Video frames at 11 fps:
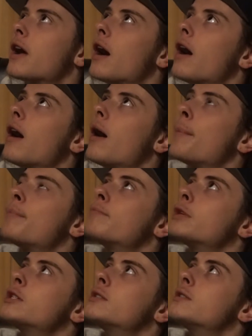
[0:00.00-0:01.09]

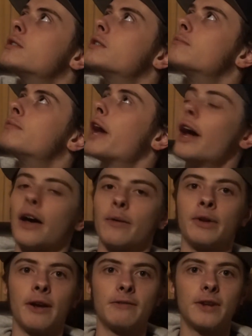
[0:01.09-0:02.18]
But yeah, I
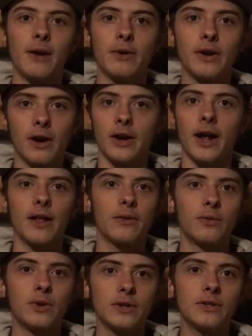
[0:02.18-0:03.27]
mean, after that we got it out of the
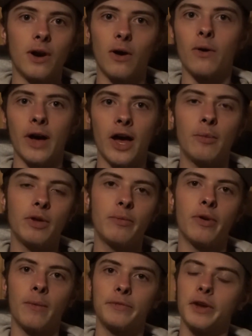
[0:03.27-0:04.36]
woods, all happy,
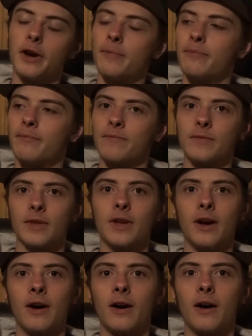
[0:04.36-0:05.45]
pumped up.
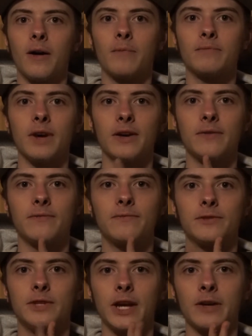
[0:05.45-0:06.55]
My
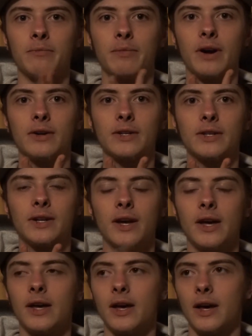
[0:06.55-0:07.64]
second buck,
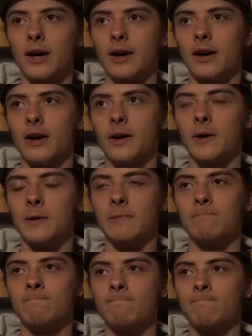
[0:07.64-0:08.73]

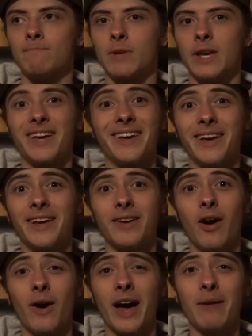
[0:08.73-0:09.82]
and
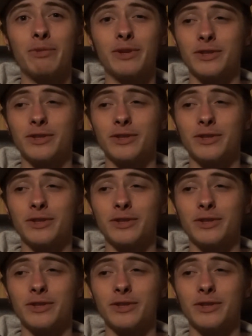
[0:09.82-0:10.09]
all happy.